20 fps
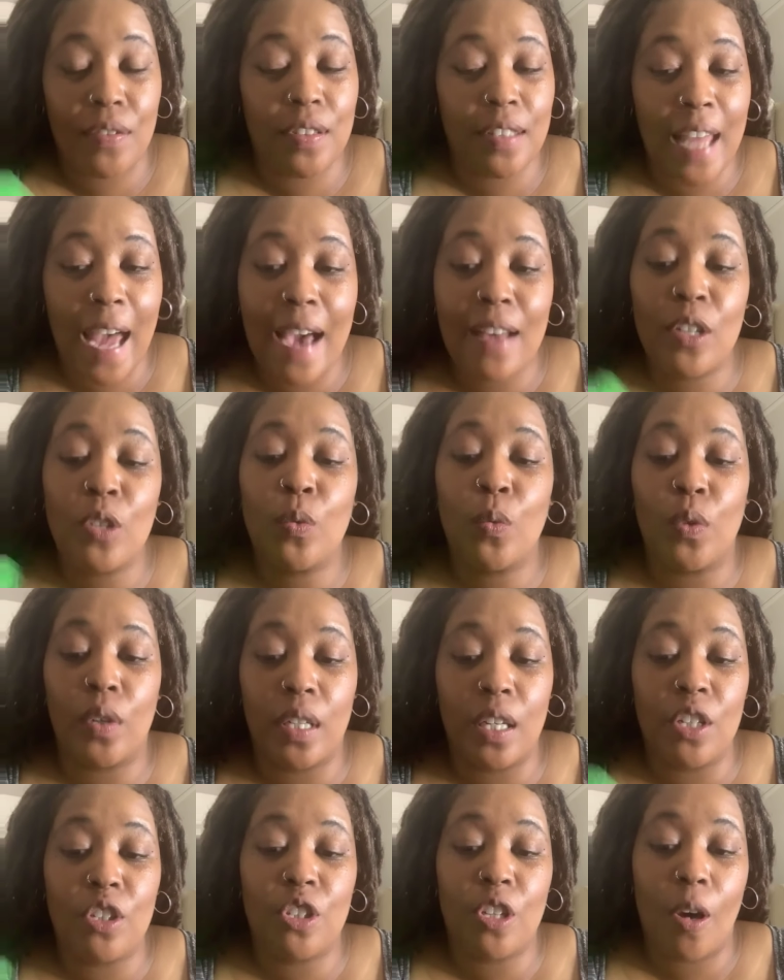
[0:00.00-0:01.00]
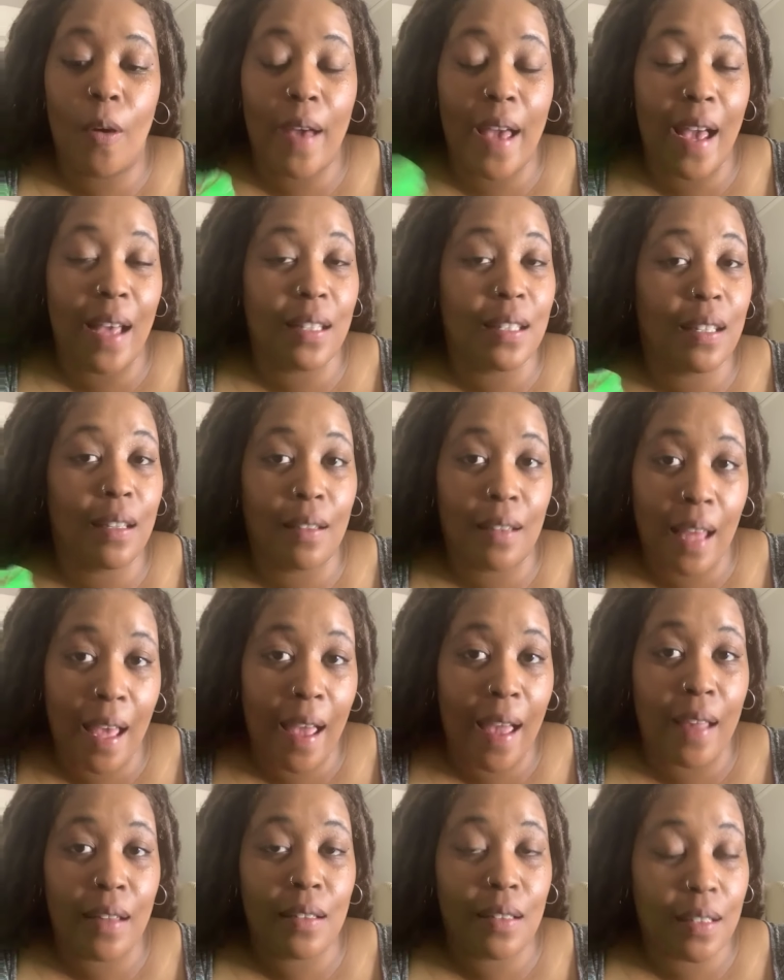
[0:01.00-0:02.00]
Saturn will get your ass in
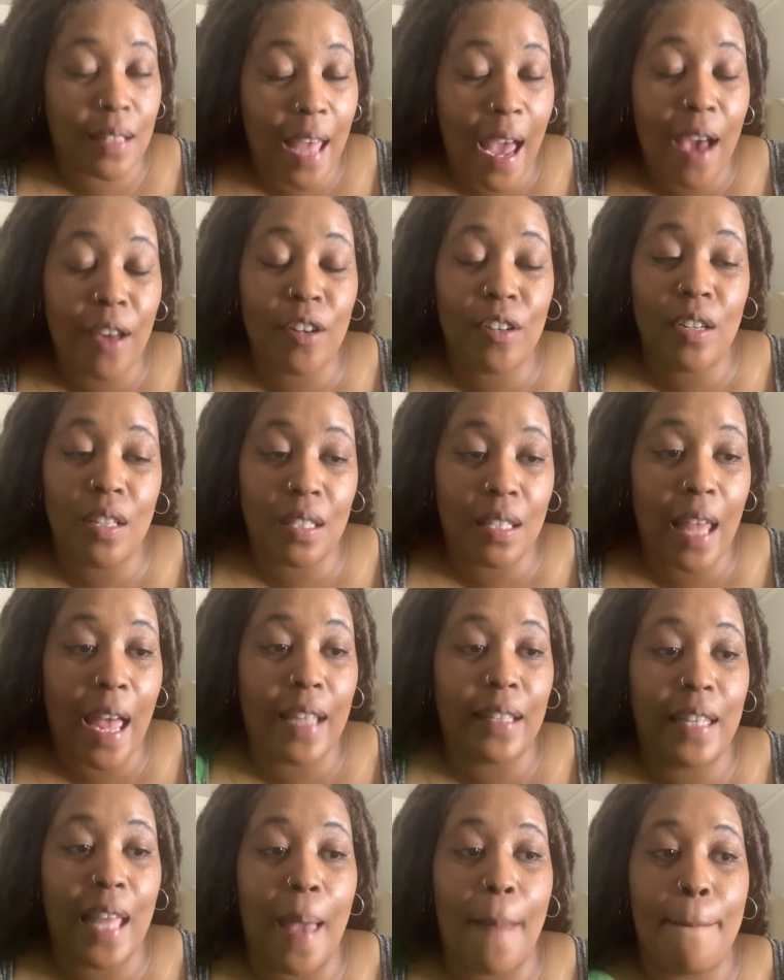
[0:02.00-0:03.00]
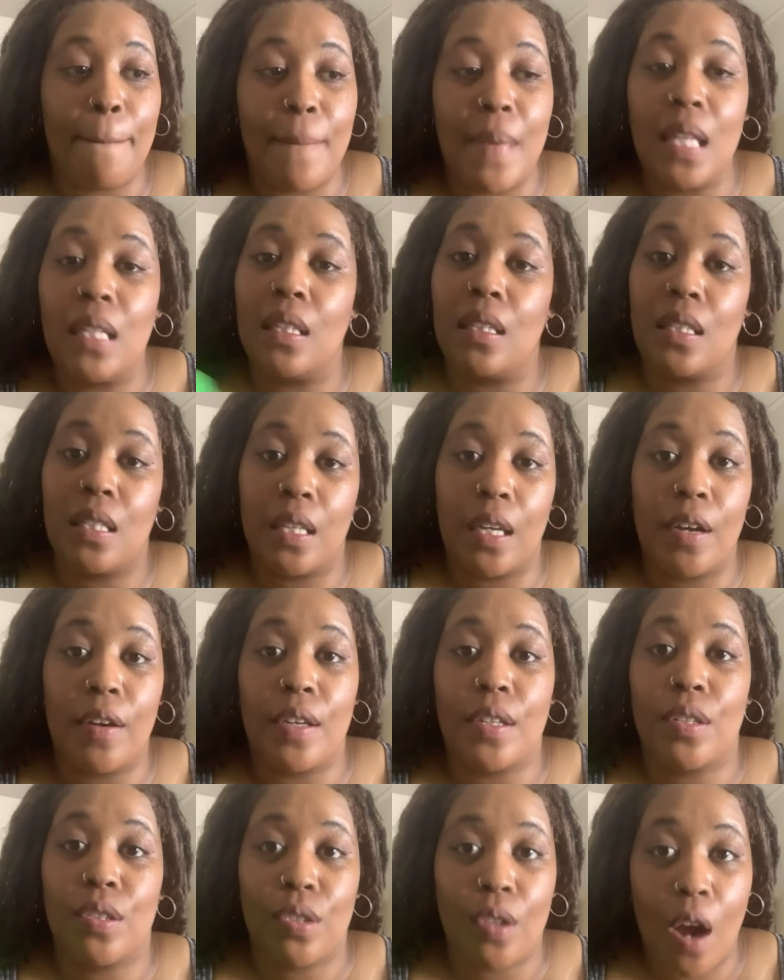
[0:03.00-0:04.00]
line. Saturn is like that
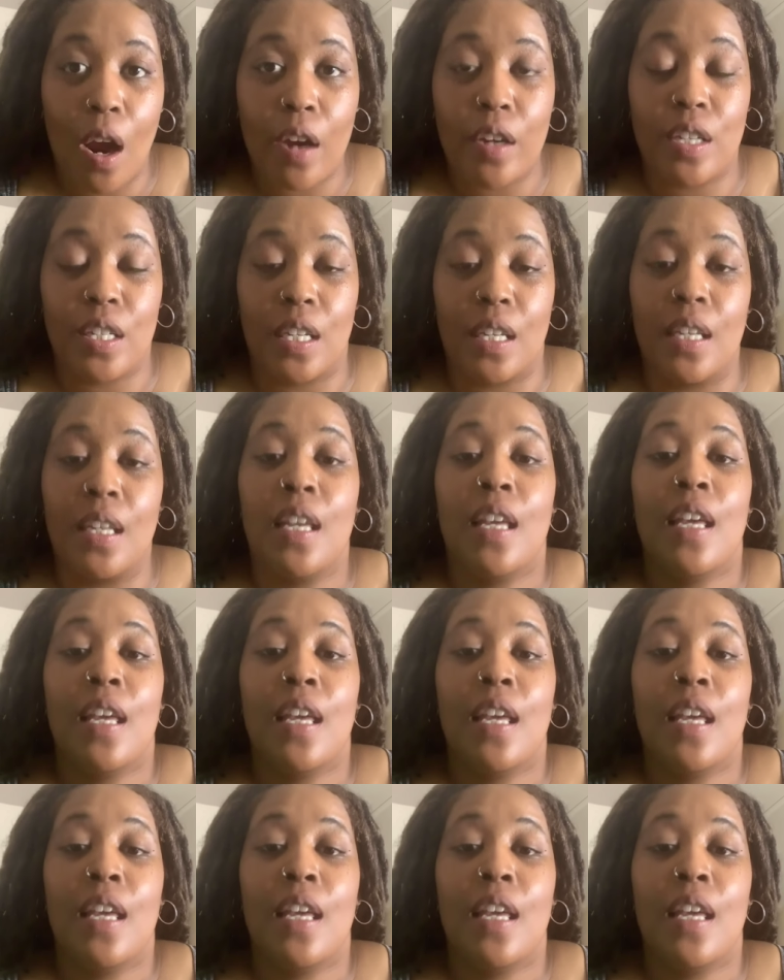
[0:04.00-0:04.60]
military sergeant